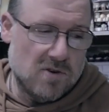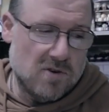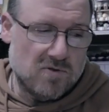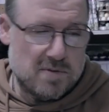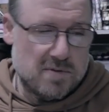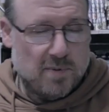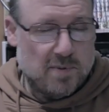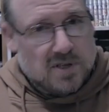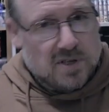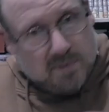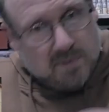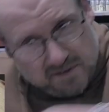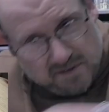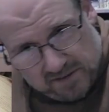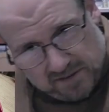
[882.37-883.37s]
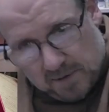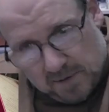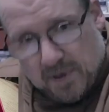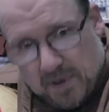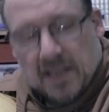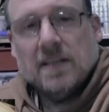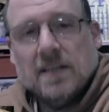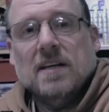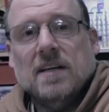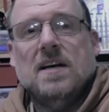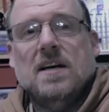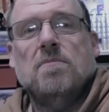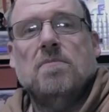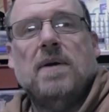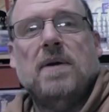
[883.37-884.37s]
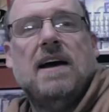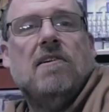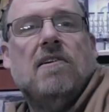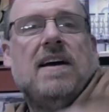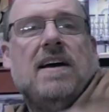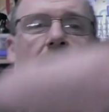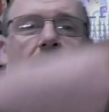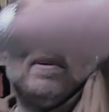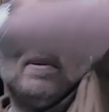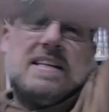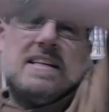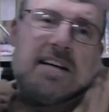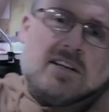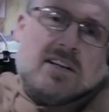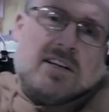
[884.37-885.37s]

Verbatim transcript: responds by flipping uh, her power hammer down